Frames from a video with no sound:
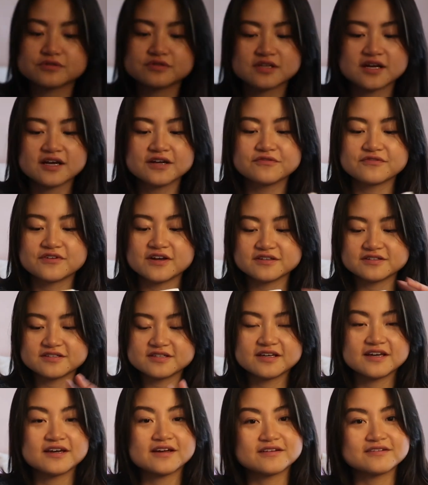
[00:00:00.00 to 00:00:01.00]
it's kind of nice
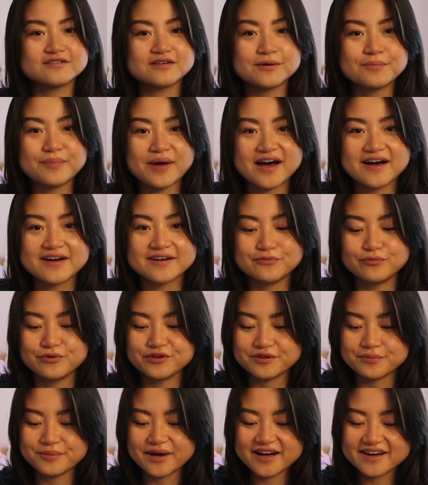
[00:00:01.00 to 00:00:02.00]
to get a bag
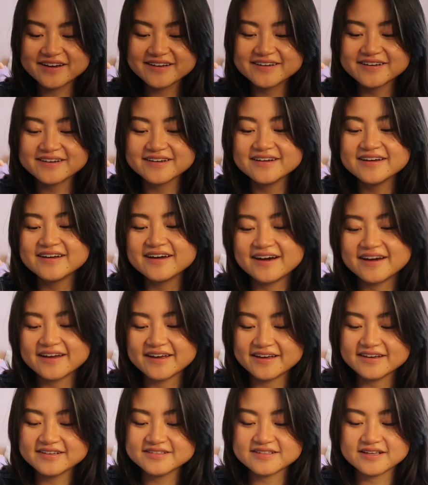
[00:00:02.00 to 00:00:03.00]
with a bag, I
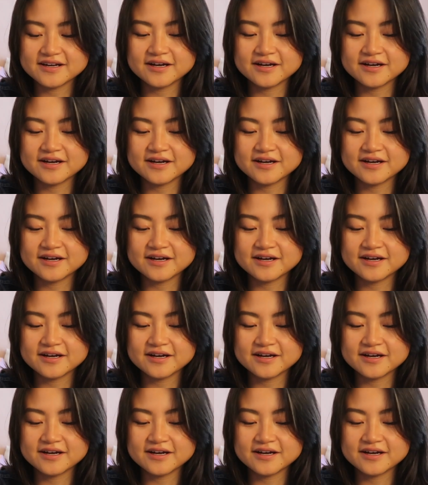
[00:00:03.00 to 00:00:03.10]
guess.